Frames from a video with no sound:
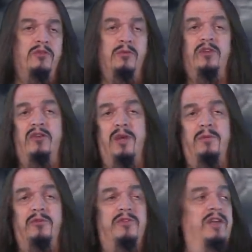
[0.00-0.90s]
two
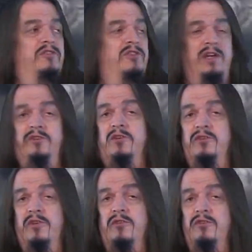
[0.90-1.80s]
examples that science
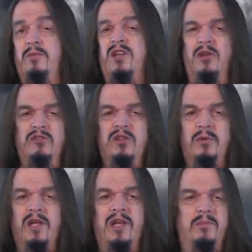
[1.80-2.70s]
considers to be closely
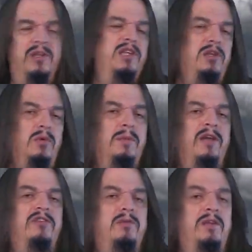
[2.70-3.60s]
related, but that you
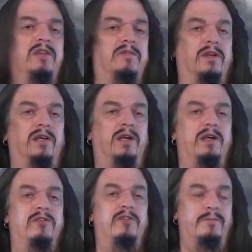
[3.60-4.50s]
imagine to be different
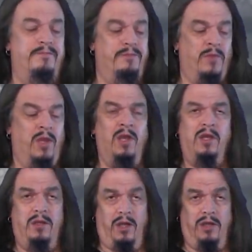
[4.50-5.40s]
kinds.
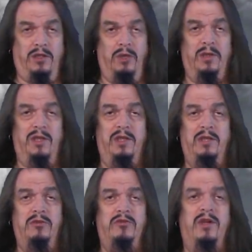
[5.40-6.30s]
And unknowingly,
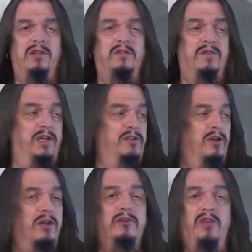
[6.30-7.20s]
you tried to divide
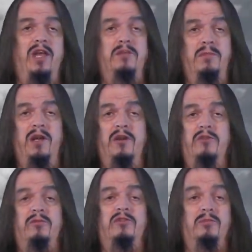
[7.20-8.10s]
dogs and
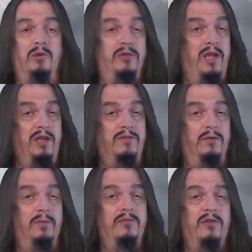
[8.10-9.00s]
bears, which are both
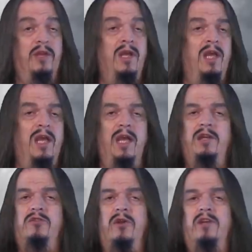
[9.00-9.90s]
caniforms,
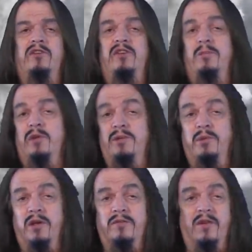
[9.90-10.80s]
and you tried to
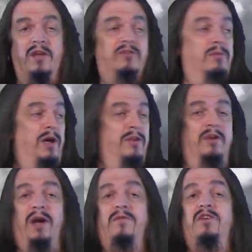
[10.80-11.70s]
separate butterflies from
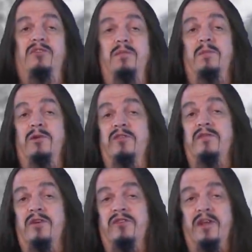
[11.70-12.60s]
other obvious members
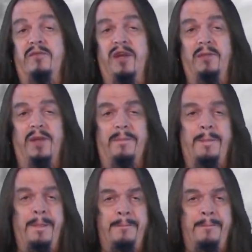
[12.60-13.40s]
of their same family.